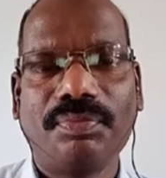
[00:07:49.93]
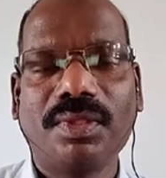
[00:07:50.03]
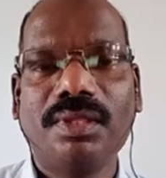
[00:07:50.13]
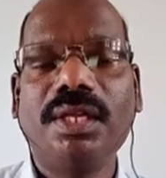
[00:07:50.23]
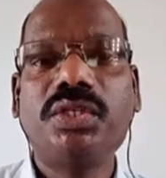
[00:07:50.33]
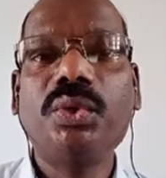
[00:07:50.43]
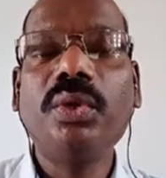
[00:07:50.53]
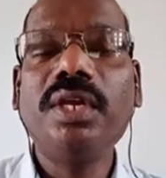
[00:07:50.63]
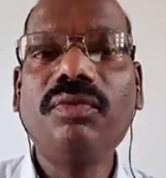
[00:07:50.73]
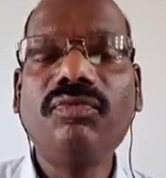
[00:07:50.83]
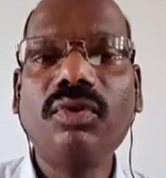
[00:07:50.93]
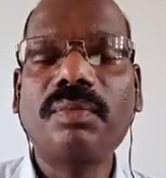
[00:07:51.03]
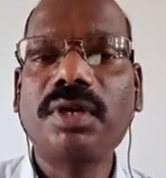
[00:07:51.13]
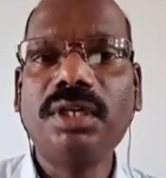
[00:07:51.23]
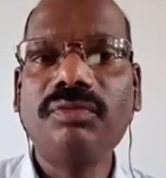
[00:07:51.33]
There is no any form,
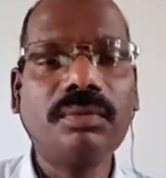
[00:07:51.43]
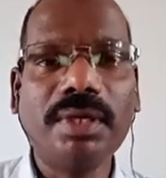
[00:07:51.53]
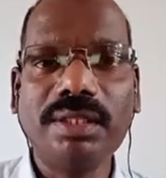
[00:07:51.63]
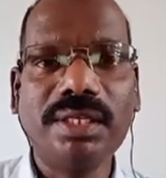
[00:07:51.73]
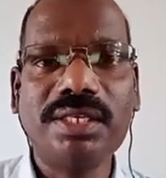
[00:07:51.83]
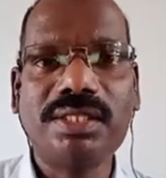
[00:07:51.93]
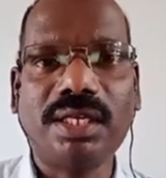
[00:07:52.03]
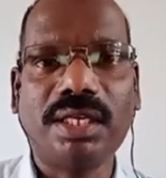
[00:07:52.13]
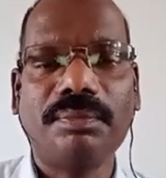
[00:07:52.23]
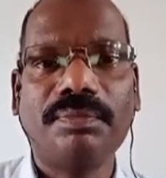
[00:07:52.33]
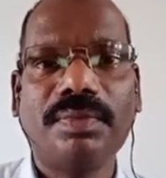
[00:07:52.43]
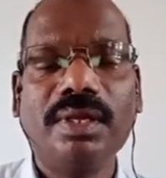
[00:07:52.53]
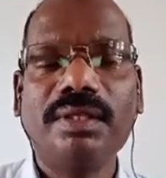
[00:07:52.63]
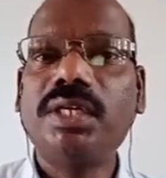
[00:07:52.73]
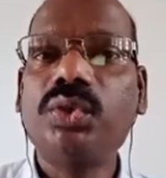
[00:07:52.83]
written form, nothing is there.
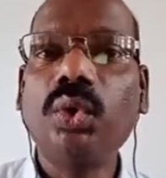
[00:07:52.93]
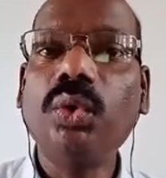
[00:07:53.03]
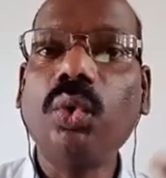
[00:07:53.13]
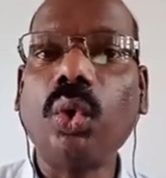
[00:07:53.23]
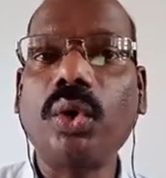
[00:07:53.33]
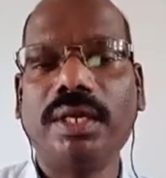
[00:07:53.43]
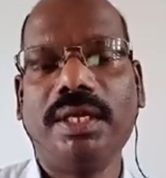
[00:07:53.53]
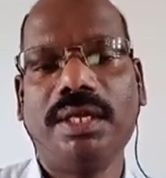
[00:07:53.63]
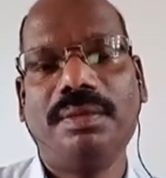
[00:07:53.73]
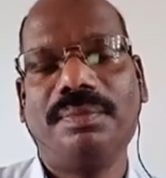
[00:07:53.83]
That is only orally.